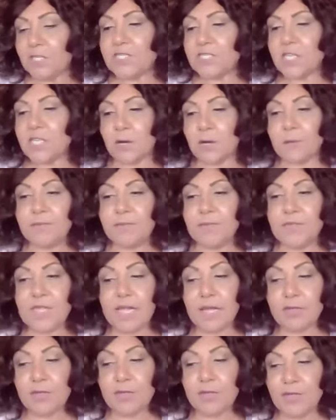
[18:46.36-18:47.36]
So the
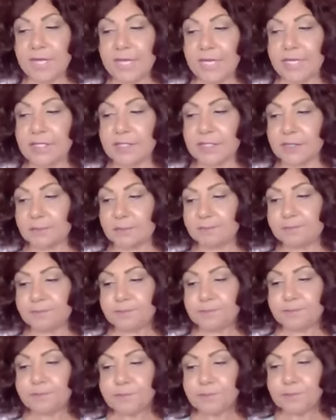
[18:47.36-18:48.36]
other thing is,
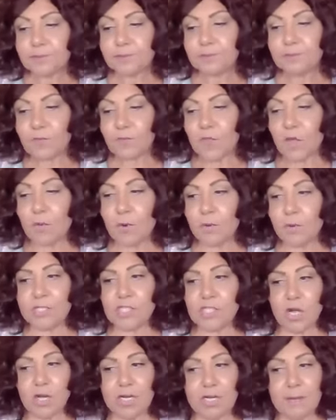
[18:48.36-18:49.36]
when we're
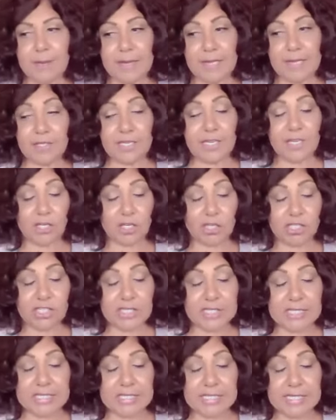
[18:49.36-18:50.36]
talking about the
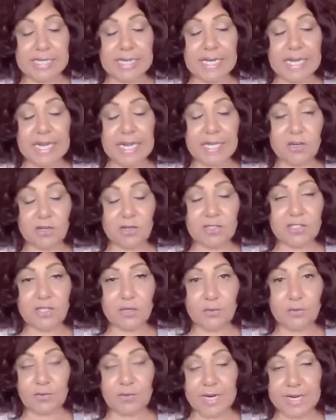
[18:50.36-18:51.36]
urgency and
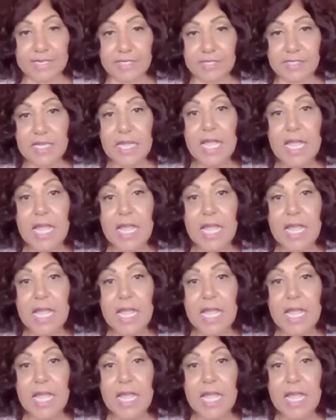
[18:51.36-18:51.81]
also rates,